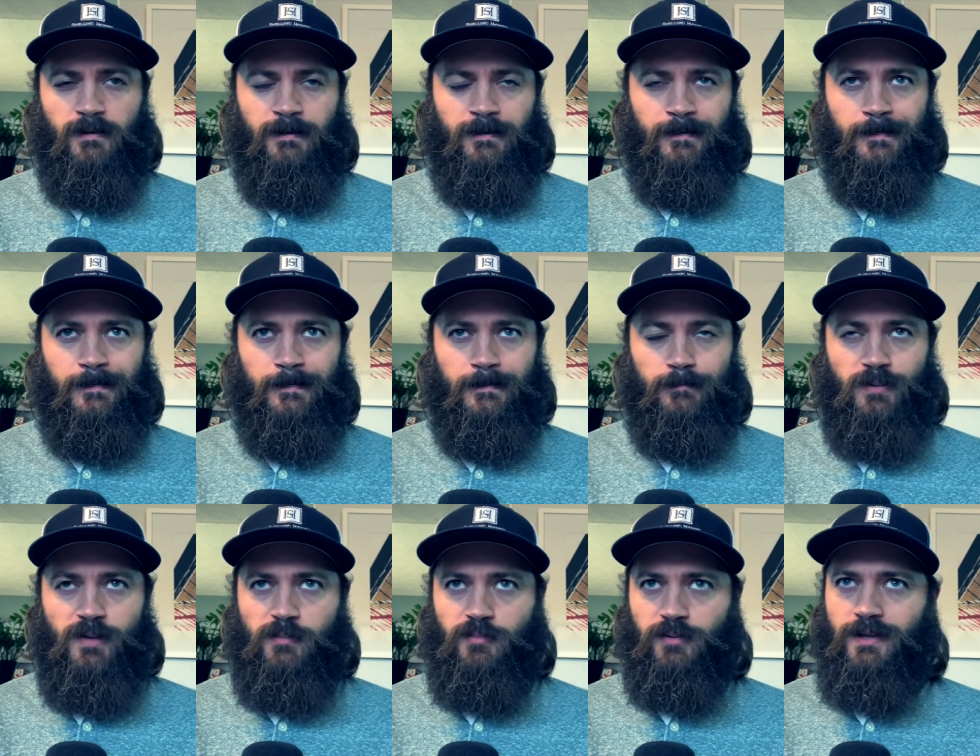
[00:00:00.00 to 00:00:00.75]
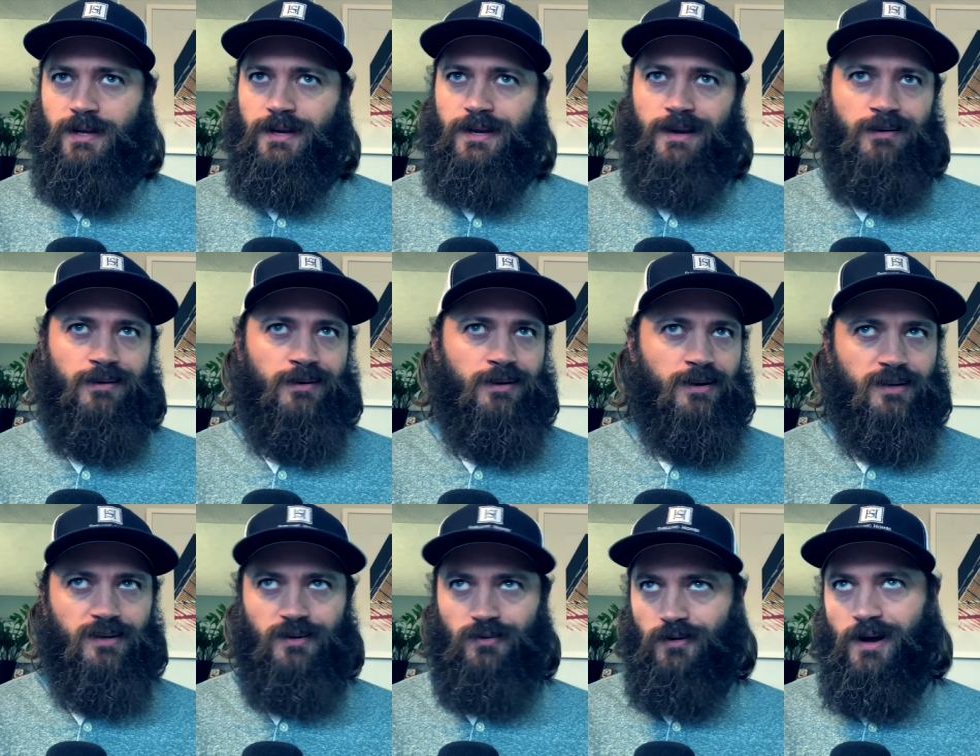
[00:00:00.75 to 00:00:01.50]
Uh, people like
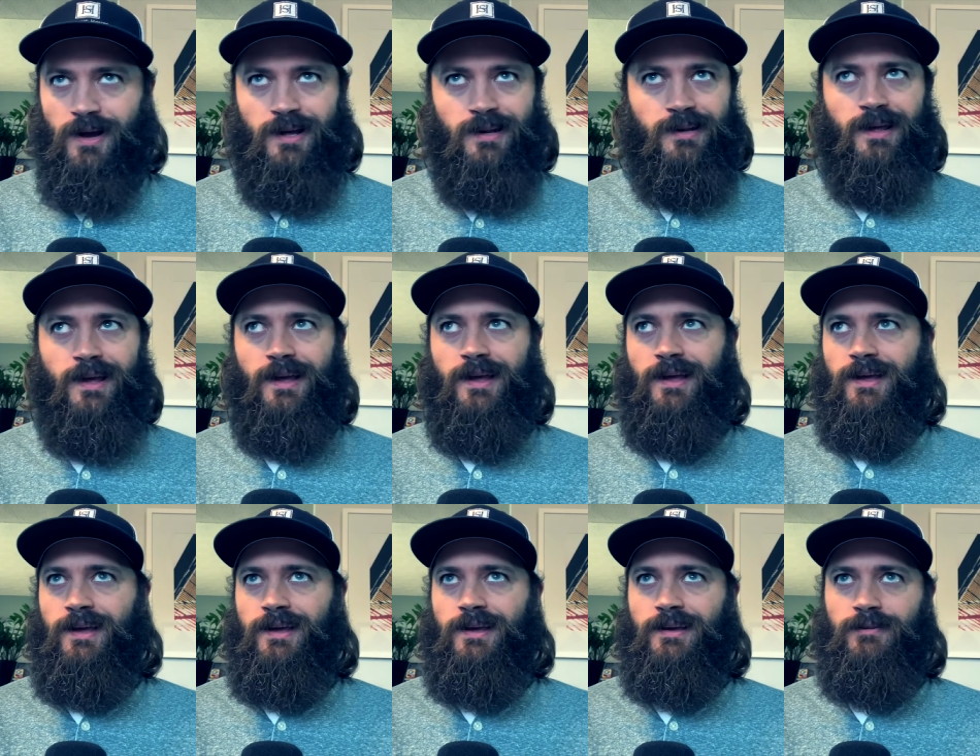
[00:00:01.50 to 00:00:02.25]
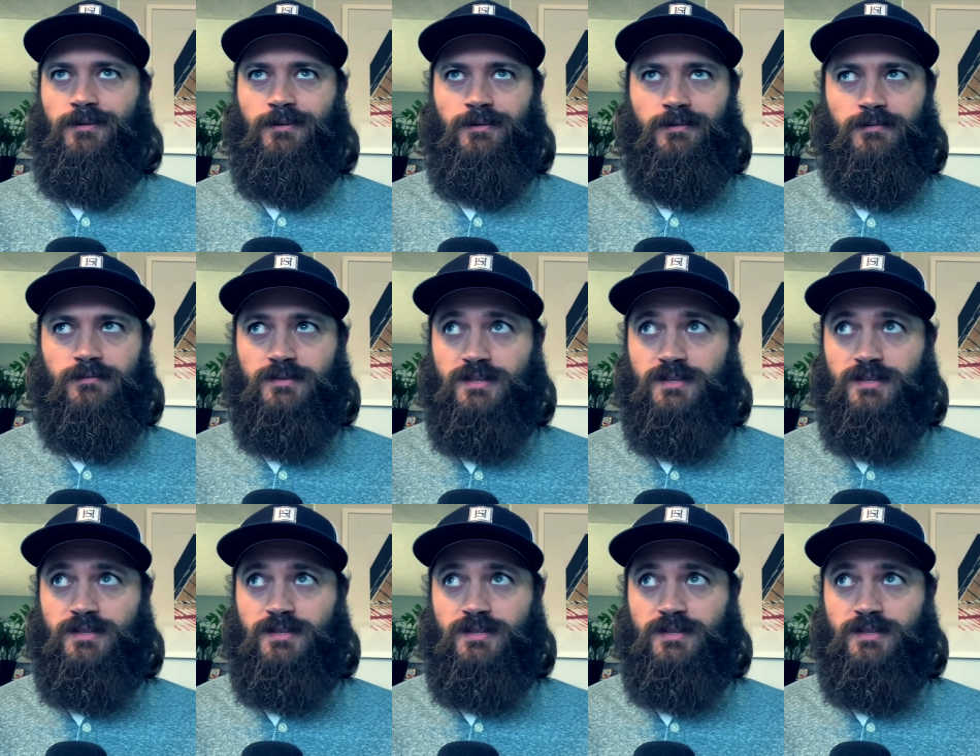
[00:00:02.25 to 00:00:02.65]
Ariana Grande or